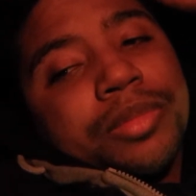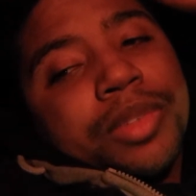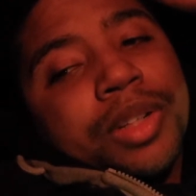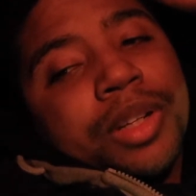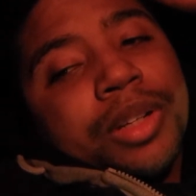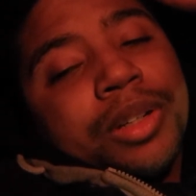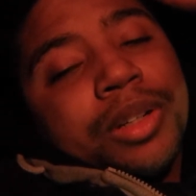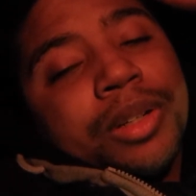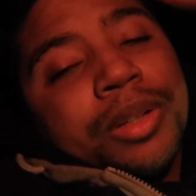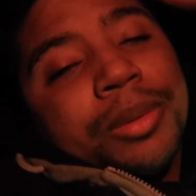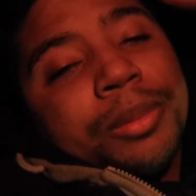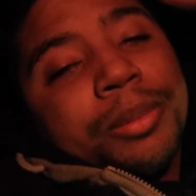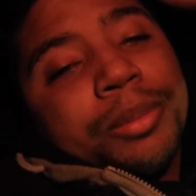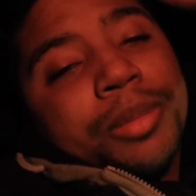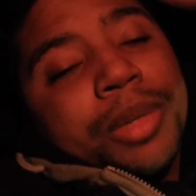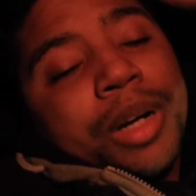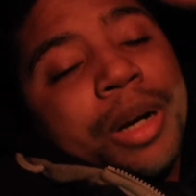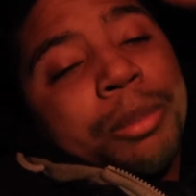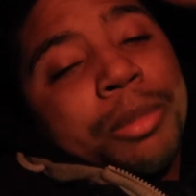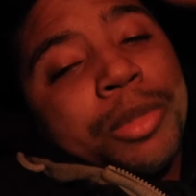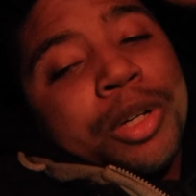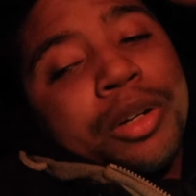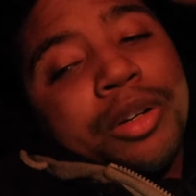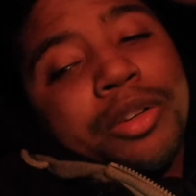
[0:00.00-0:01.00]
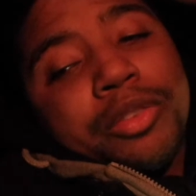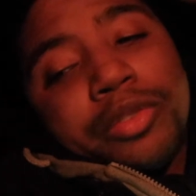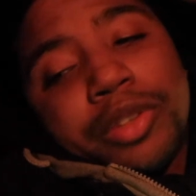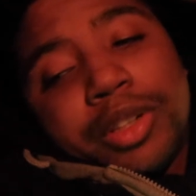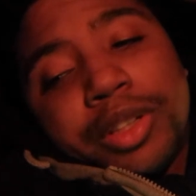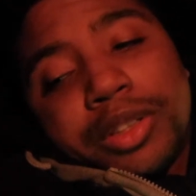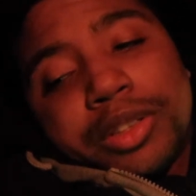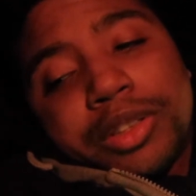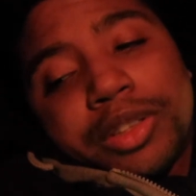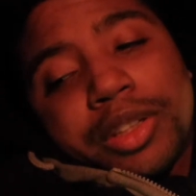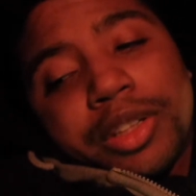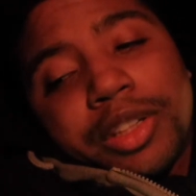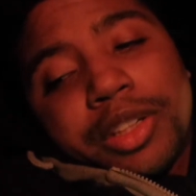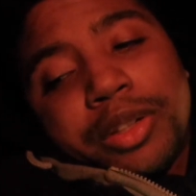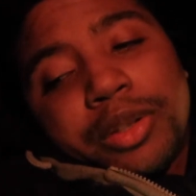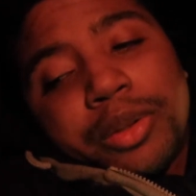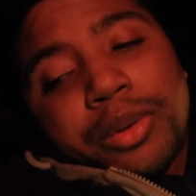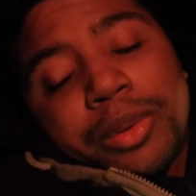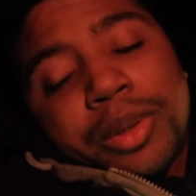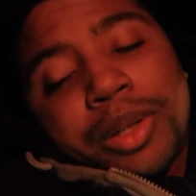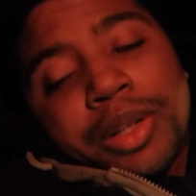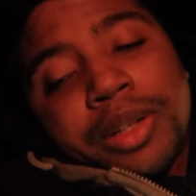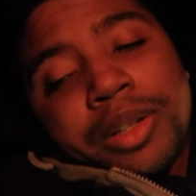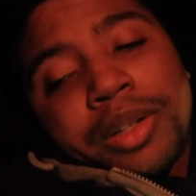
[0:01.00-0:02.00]
Um, I'm gonna finish it either
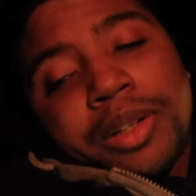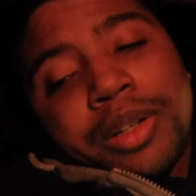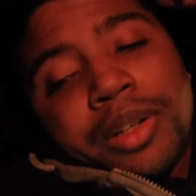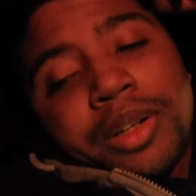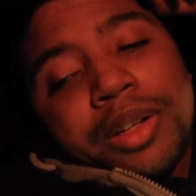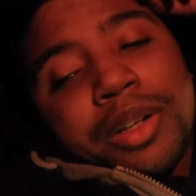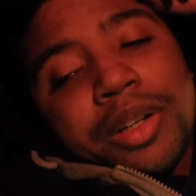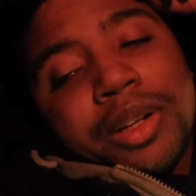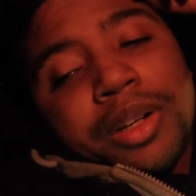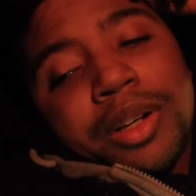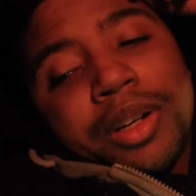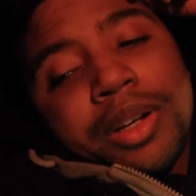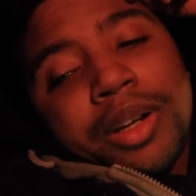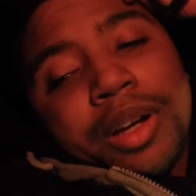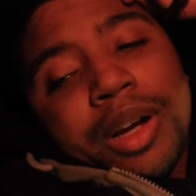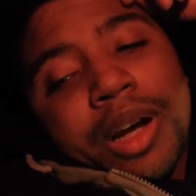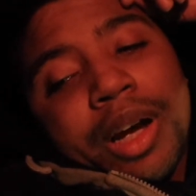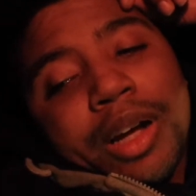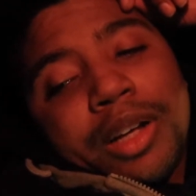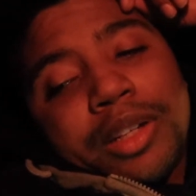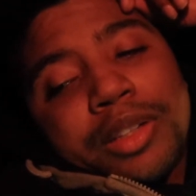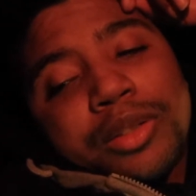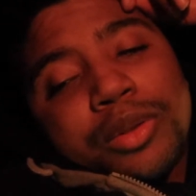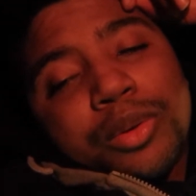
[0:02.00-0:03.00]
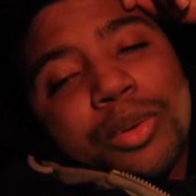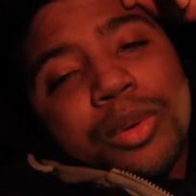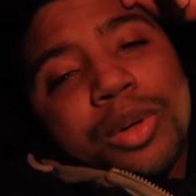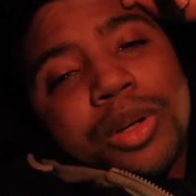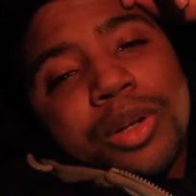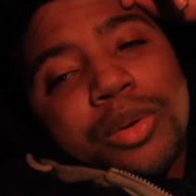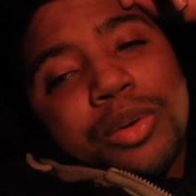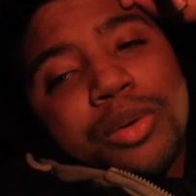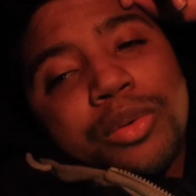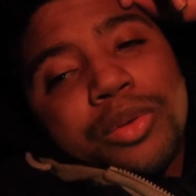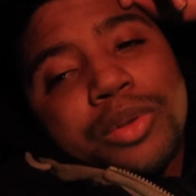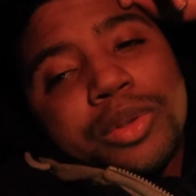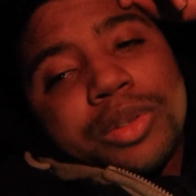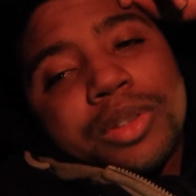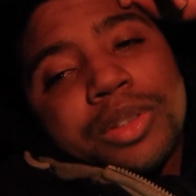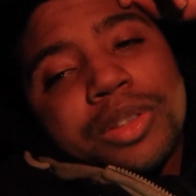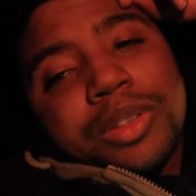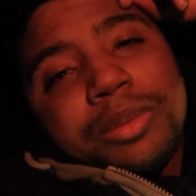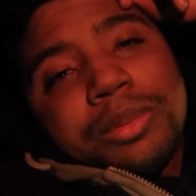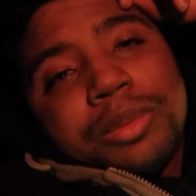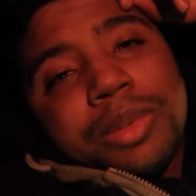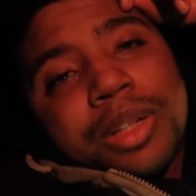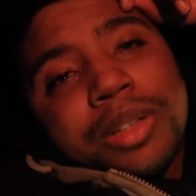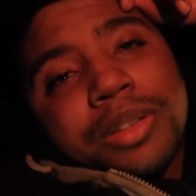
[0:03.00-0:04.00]
way. I still want to
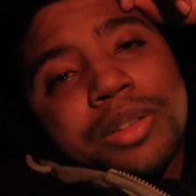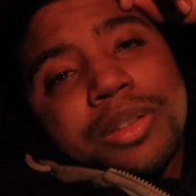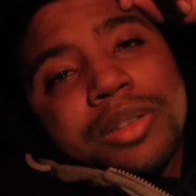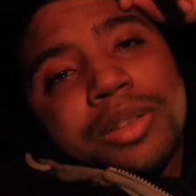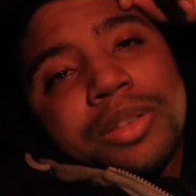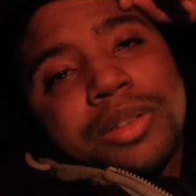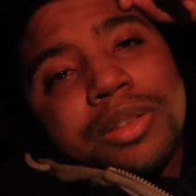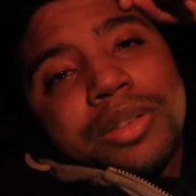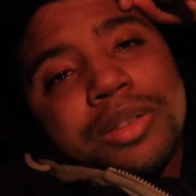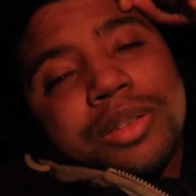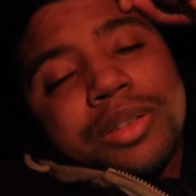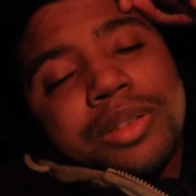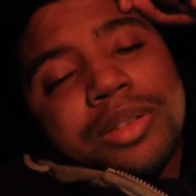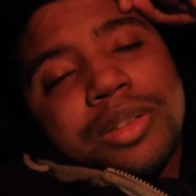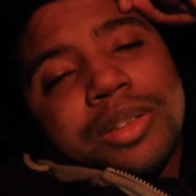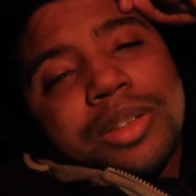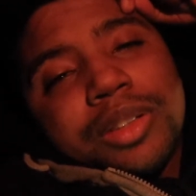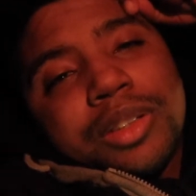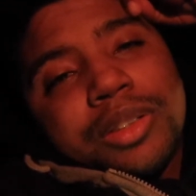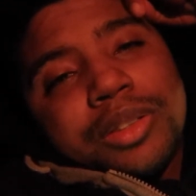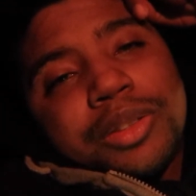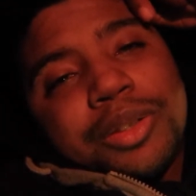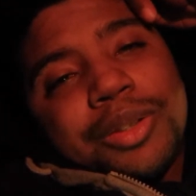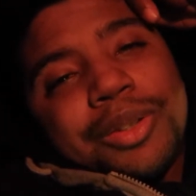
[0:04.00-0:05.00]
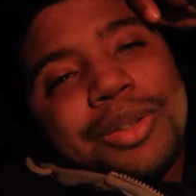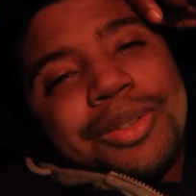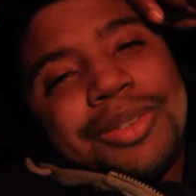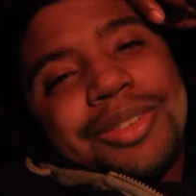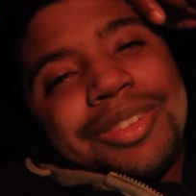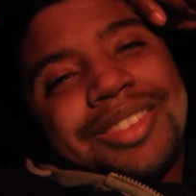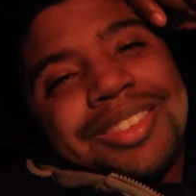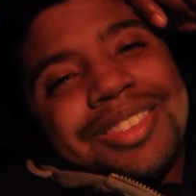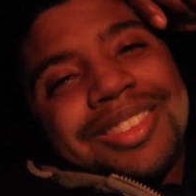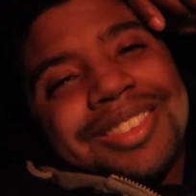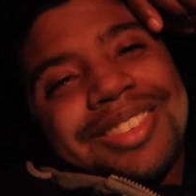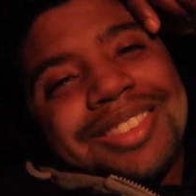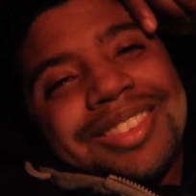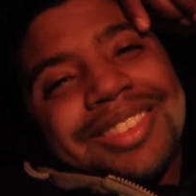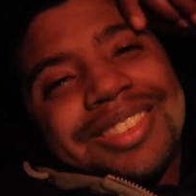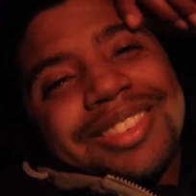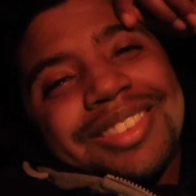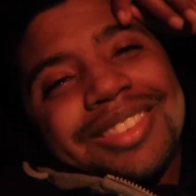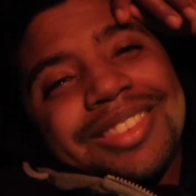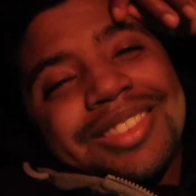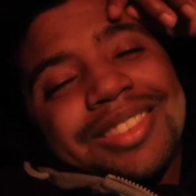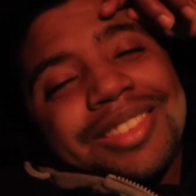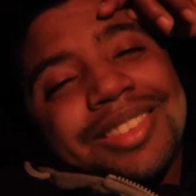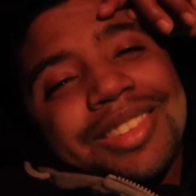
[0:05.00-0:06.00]
oversleep, that's the issue
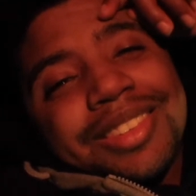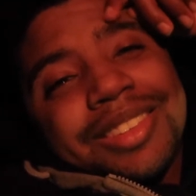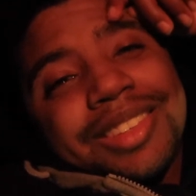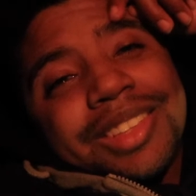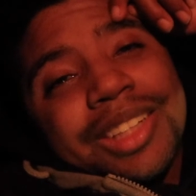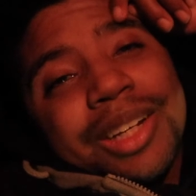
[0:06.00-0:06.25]
because